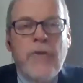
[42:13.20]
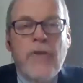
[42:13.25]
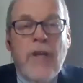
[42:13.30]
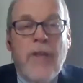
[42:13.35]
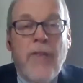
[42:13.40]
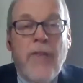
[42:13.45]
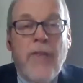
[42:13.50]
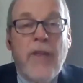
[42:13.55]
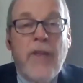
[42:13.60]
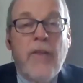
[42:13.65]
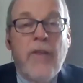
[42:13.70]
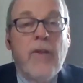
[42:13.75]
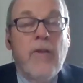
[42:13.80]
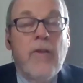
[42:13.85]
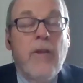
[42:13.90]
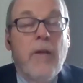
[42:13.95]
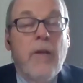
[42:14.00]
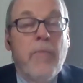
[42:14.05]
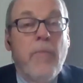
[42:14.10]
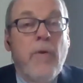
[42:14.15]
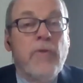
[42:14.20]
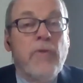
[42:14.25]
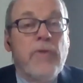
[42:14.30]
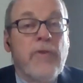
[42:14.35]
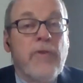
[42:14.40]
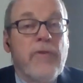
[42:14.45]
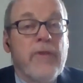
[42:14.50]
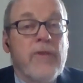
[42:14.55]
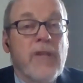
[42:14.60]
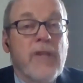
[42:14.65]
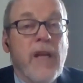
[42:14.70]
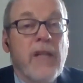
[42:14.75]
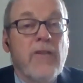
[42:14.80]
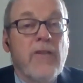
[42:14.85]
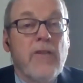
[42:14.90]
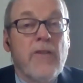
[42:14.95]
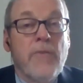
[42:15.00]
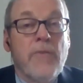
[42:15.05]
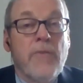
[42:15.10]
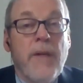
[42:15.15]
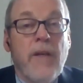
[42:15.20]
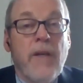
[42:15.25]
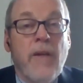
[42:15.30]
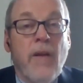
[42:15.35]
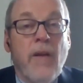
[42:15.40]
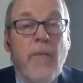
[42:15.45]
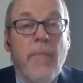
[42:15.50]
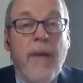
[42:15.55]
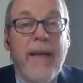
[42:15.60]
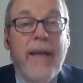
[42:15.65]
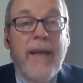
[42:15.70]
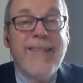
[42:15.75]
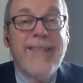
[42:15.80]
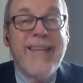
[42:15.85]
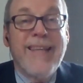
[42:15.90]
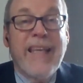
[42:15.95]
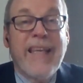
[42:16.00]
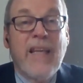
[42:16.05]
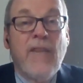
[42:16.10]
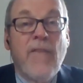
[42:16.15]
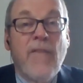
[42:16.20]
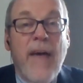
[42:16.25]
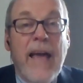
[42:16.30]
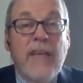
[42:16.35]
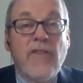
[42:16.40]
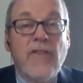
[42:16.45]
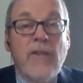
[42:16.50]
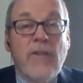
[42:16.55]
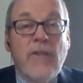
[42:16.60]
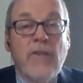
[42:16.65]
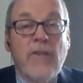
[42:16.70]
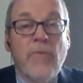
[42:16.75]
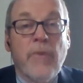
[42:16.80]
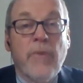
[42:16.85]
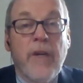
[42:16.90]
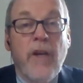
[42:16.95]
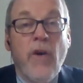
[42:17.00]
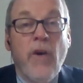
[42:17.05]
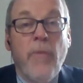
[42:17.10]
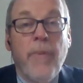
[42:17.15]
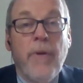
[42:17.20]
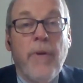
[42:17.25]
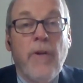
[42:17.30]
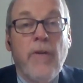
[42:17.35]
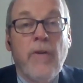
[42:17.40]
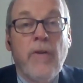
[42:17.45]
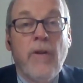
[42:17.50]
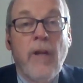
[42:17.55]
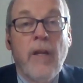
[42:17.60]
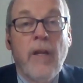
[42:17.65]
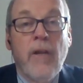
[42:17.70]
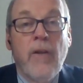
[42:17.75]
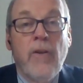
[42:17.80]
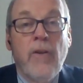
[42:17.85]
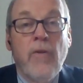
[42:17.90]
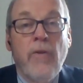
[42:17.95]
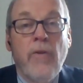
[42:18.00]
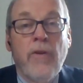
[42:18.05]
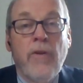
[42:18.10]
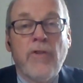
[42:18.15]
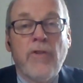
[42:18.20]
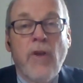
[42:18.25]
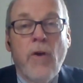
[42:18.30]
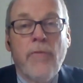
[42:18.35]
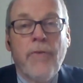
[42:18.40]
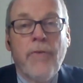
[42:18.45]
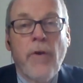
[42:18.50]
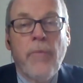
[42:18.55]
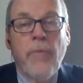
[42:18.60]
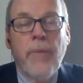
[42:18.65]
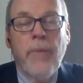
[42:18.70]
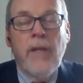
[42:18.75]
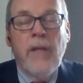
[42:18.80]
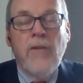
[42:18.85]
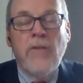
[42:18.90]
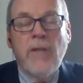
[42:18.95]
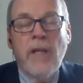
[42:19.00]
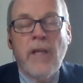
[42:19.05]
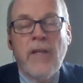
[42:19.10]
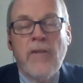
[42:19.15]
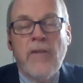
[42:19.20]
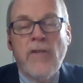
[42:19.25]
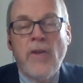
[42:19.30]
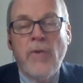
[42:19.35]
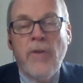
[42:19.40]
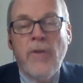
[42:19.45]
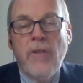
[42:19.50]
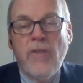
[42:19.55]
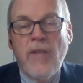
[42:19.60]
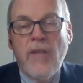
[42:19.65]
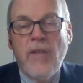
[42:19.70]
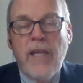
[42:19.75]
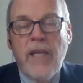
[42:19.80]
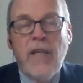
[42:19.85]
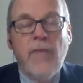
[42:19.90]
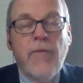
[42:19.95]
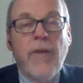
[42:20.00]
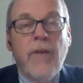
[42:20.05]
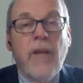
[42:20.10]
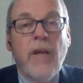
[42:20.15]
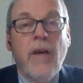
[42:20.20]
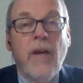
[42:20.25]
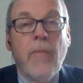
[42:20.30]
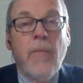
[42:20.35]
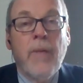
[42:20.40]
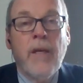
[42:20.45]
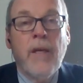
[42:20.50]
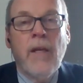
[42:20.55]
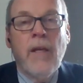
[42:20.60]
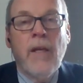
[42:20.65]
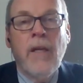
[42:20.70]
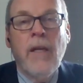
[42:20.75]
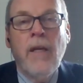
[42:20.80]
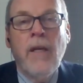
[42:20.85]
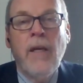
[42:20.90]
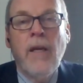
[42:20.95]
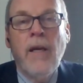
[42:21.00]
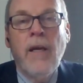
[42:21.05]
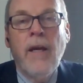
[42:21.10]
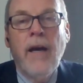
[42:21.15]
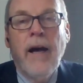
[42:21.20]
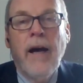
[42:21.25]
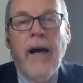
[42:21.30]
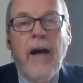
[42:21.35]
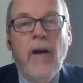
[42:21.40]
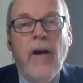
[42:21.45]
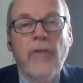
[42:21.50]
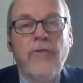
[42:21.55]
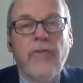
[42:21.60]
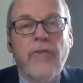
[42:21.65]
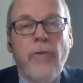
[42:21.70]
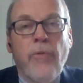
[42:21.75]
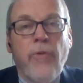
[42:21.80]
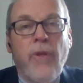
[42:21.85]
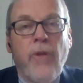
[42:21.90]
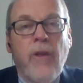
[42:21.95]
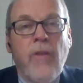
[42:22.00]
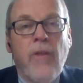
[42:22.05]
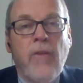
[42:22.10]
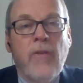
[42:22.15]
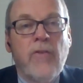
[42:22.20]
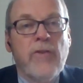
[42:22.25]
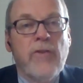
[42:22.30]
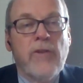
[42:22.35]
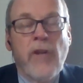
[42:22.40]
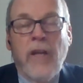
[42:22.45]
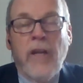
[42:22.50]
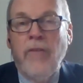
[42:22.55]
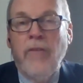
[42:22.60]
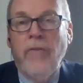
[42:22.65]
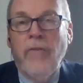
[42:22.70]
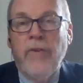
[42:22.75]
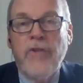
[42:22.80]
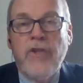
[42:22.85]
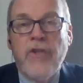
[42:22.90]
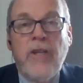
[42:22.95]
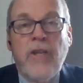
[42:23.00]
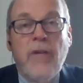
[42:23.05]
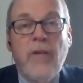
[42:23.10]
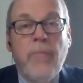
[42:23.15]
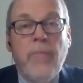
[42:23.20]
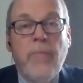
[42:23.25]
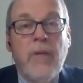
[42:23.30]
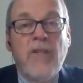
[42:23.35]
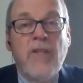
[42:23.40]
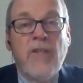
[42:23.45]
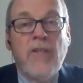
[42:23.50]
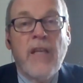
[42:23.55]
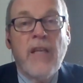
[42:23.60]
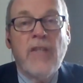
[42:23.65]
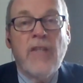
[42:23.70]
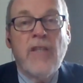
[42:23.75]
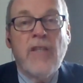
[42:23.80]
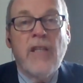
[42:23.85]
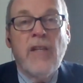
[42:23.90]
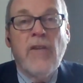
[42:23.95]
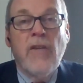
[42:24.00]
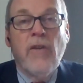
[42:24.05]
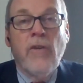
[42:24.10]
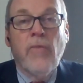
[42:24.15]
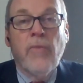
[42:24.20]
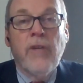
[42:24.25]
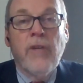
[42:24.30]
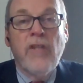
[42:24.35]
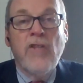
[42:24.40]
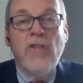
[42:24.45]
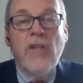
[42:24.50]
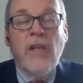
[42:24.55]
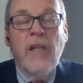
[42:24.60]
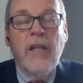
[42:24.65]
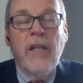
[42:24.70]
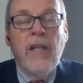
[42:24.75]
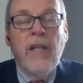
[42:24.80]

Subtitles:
I think that most of the states, it's being done by executive action to reopen and to do their soft openings, and so the executive can come in. I also think that just like in Virginia, many states need to look regionally.